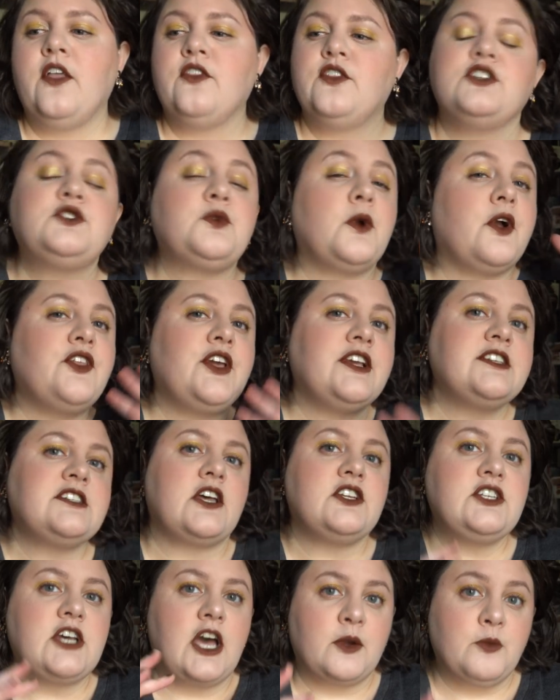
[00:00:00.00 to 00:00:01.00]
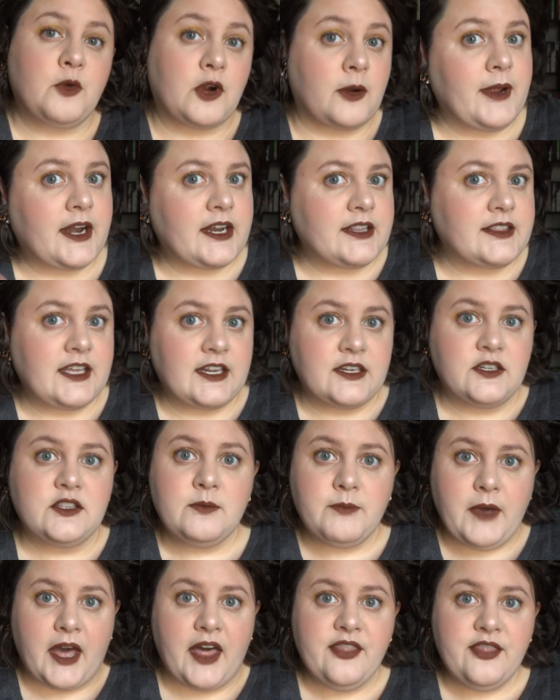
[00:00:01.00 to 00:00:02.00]
those were all things I'll talk more about at the end of the
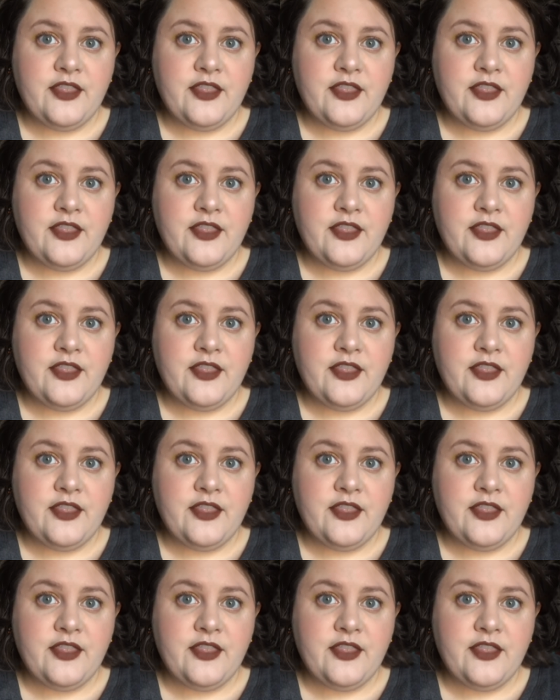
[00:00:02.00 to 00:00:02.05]
month.